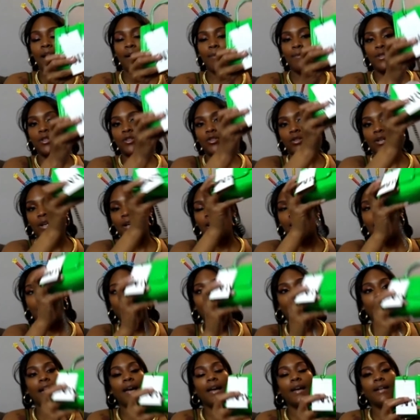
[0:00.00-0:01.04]
I've been trying to
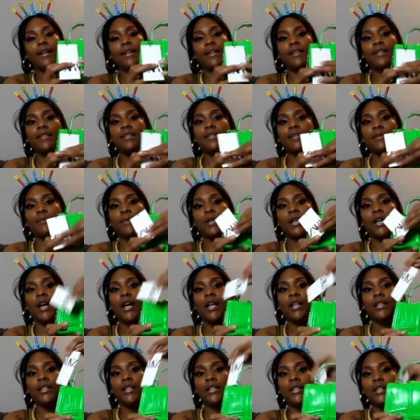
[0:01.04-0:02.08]
add some
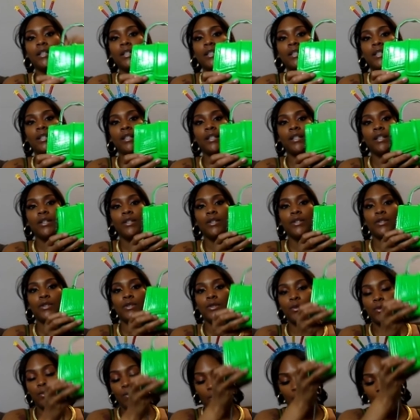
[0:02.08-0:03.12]
color
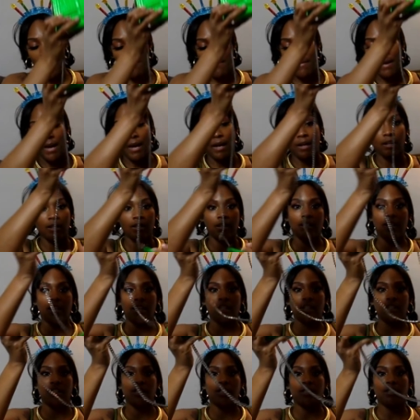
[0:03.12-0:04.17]
to my bag
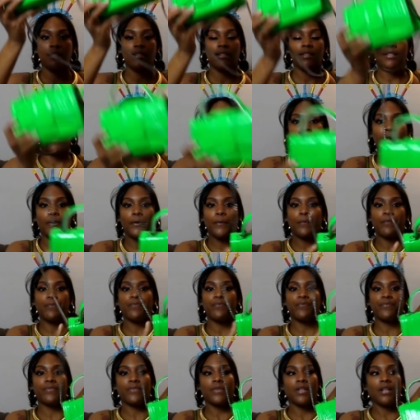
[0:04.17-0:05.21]
collection. So,
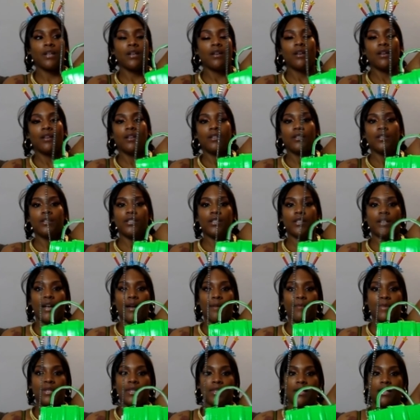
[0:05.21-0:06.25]
she
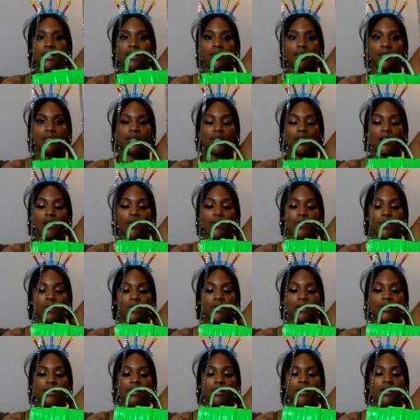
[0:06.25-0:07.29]
got me this to go
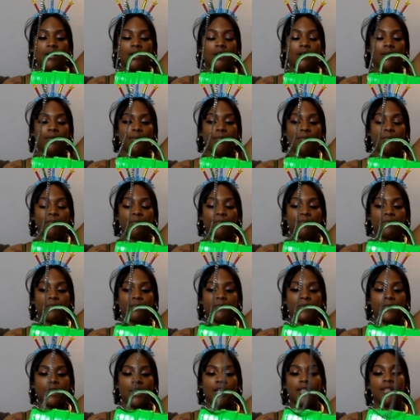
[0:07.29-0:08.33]
with the,
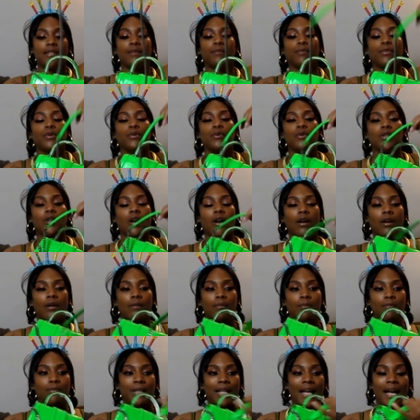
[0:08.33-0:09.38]
because the boots
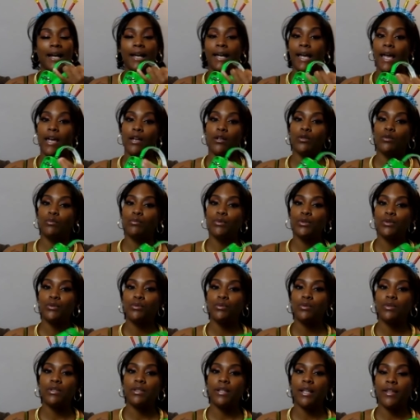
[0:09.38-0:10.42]
are black ankle
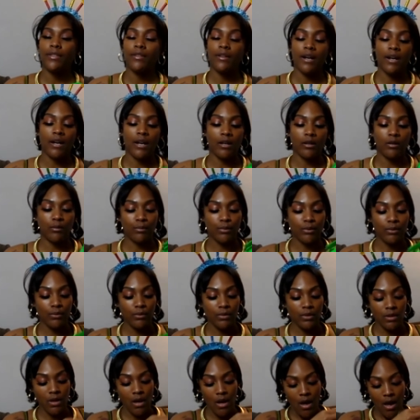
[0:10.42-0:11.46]
boots, leather ankle
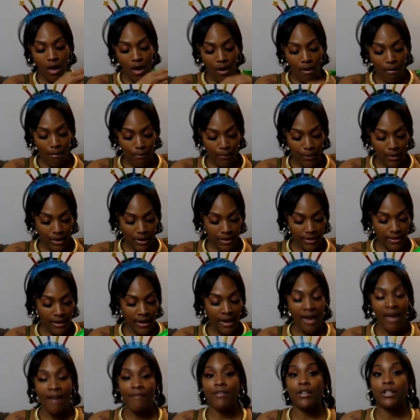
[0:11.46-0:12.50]
boots, but
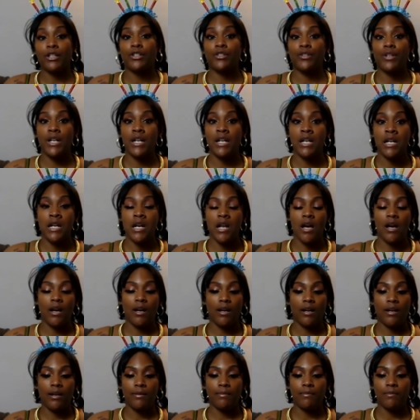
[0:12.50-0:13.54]
they have a green
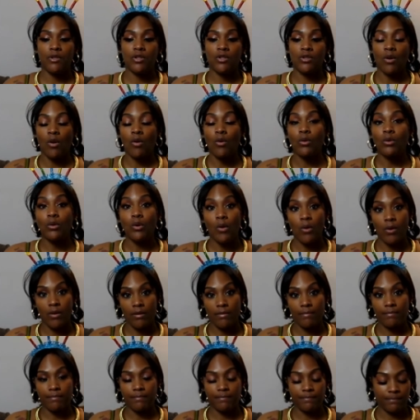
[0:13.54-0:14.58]
sole on
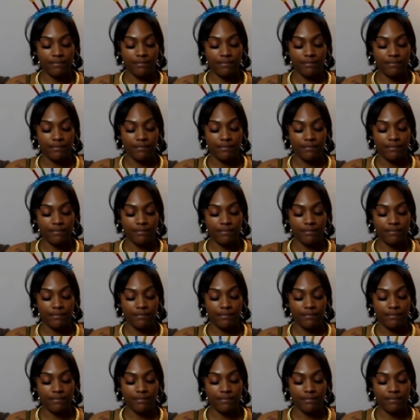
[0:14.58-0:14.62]
them.